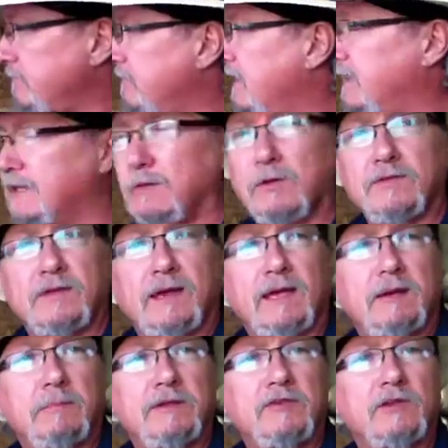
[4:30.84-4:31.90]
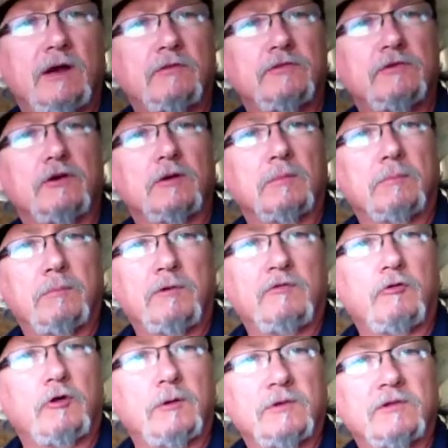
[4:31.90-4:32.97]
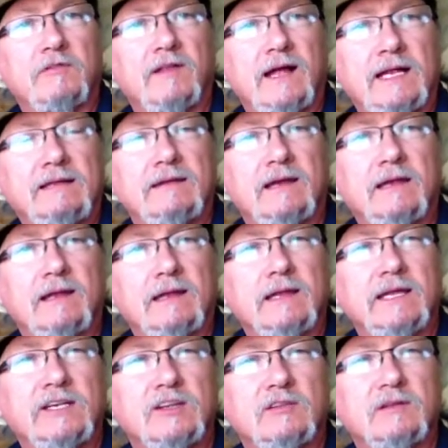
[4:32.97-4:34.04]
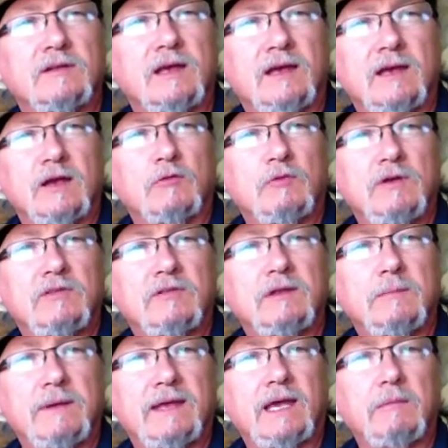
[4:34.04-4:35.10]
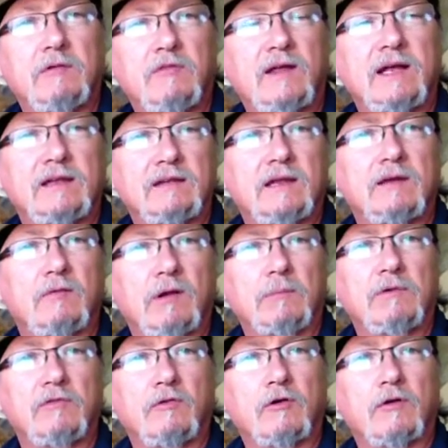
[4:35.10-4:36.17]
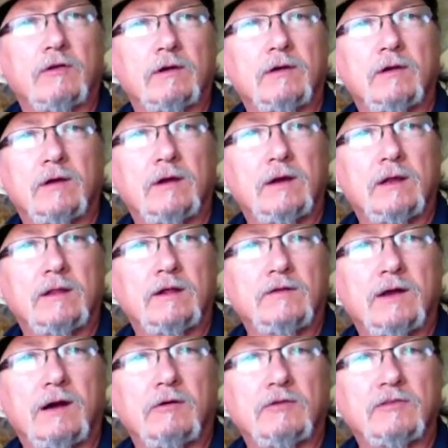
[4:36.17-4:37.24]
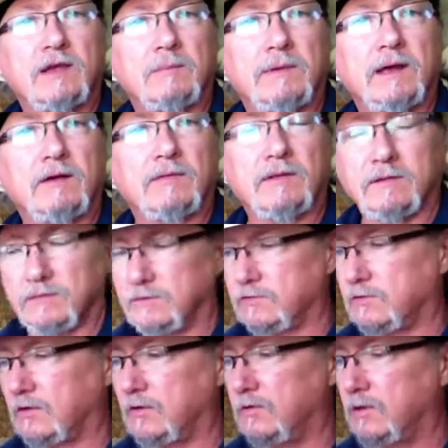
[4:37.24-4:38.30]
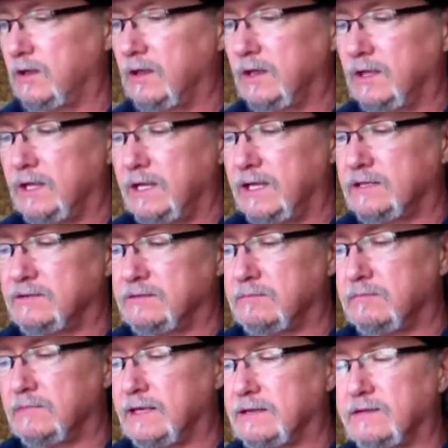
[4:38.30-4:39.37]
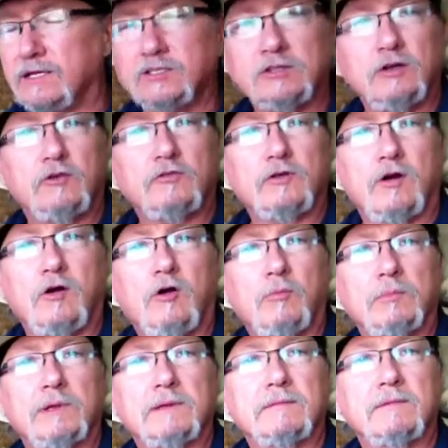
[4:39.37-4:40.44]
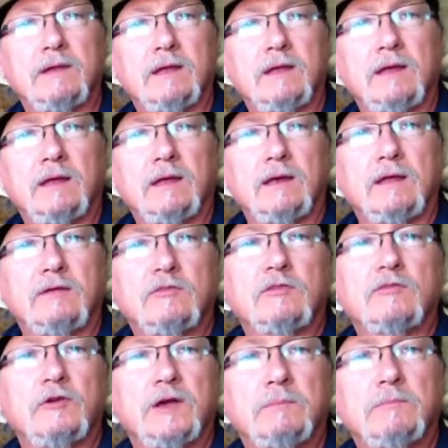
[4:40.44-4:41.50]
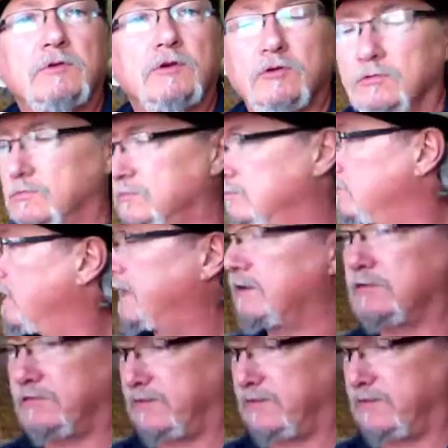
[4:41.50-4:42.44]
And he was a police officer before he was a flight attendant. He just recently became a flight attendant right before the towers came down. So it touched close to home, and this was for him too and his